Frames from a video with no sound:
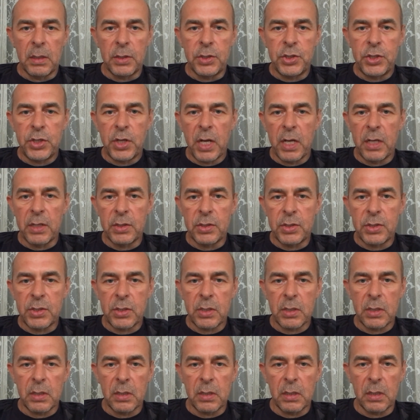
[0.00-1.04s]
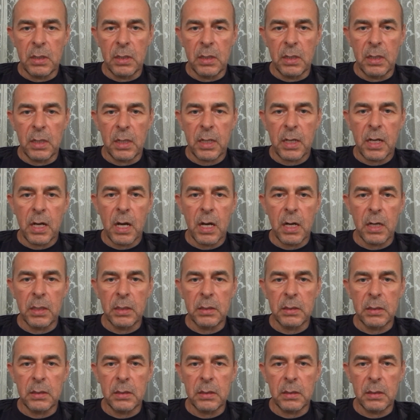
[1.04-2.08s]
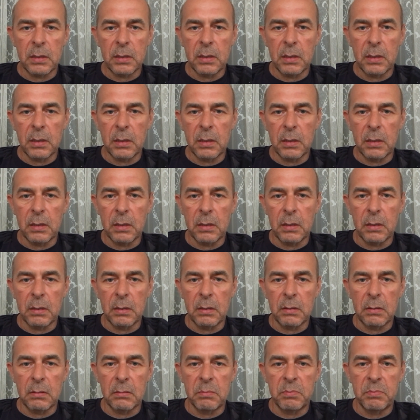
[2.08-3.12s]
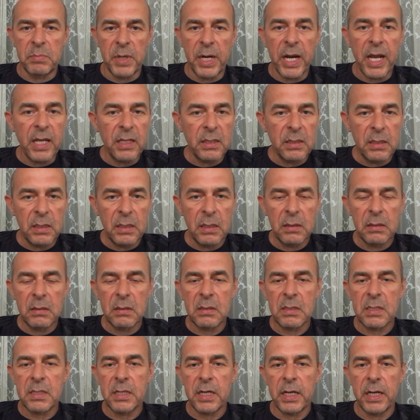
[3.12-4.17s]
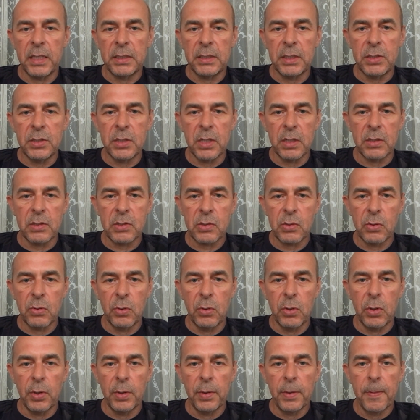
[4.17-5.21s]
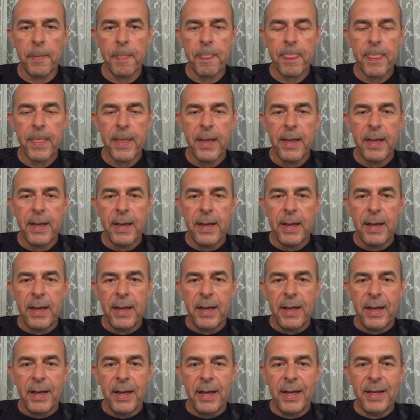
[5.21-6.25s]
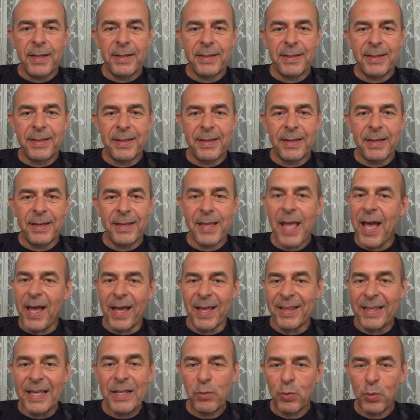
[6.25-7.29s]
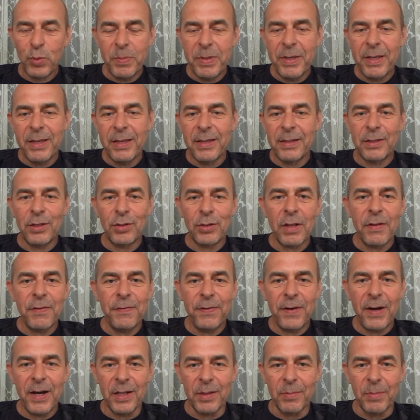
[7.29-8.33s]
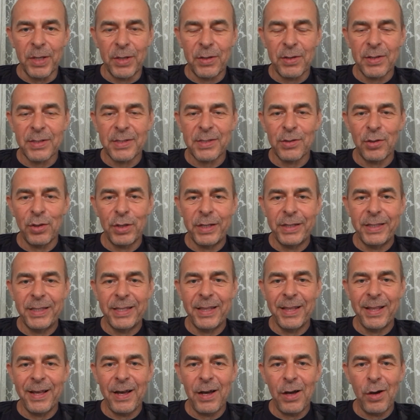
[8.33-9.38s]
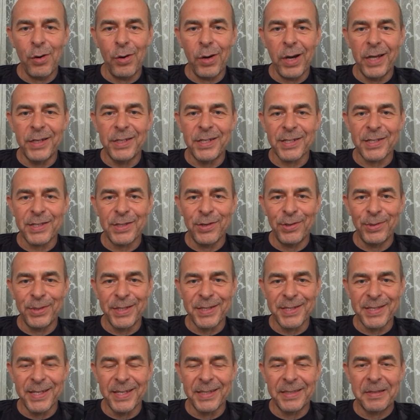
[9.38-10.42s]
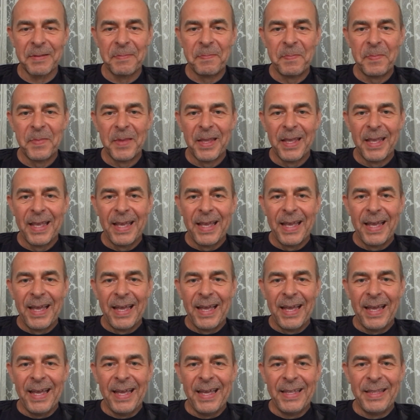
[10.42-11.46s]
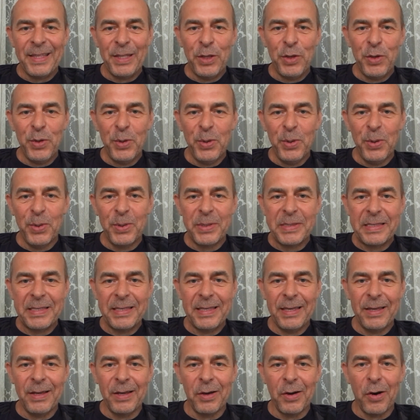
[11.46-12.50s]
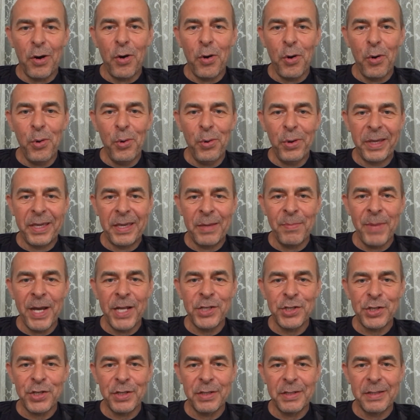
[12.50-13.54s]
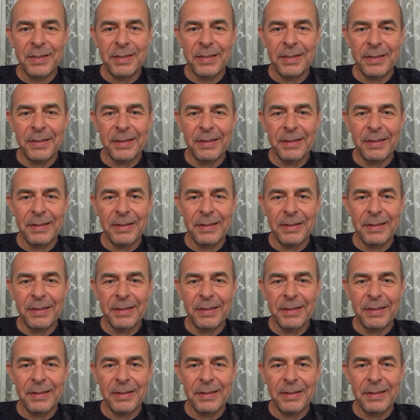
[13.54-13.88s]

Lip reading: change current branding strategy and so on. And yeah, that would be total fun, because already now I just noticed that a new CEO, he mentioned